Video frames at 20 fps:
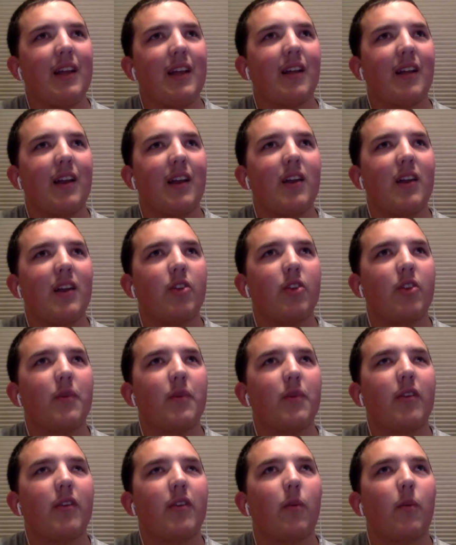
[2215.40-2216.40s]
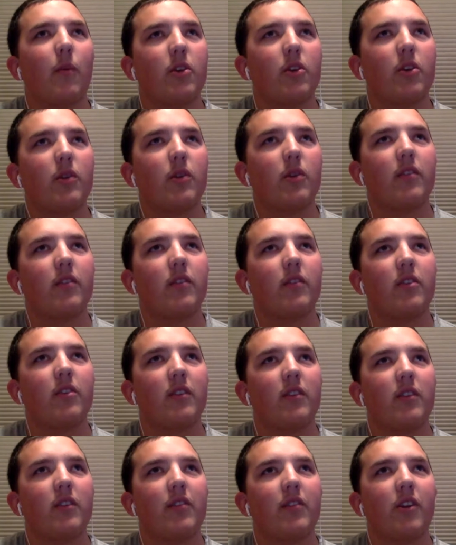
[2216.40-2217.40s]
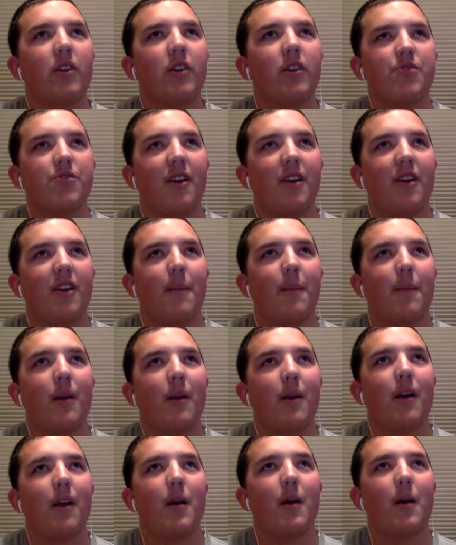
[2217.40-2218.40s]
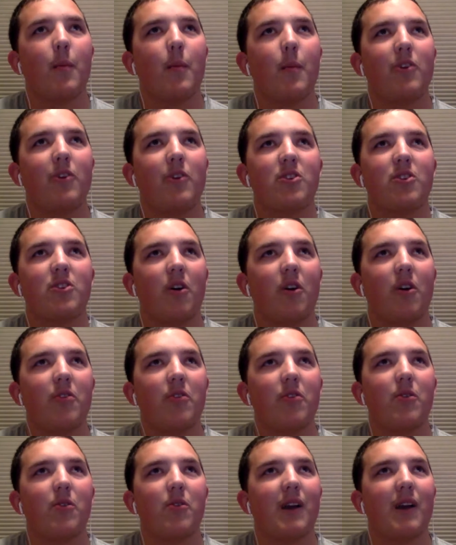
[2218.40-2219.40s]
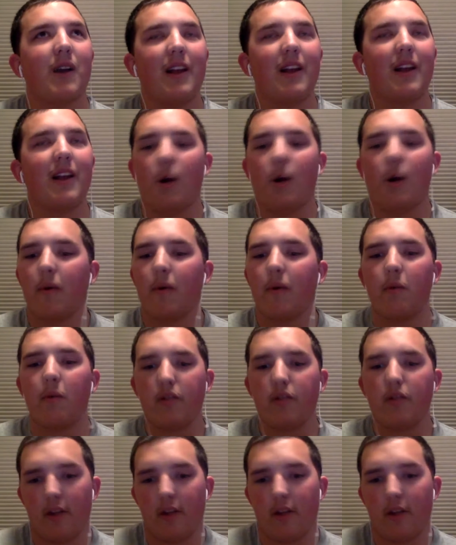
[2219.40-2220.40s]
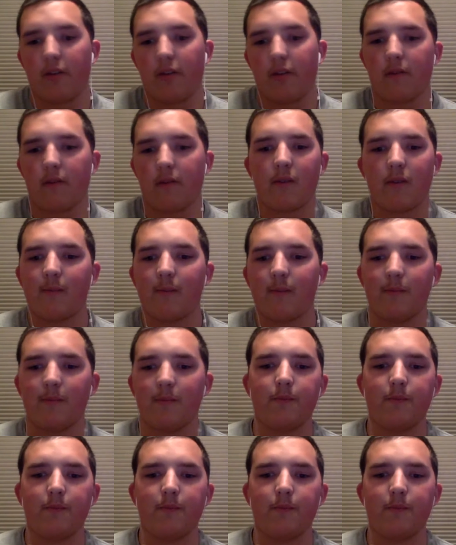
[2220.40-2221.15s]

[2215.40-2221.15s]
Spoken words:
It's kind of the ultimate thing where you're living your dream, but you're also kind of helping build others.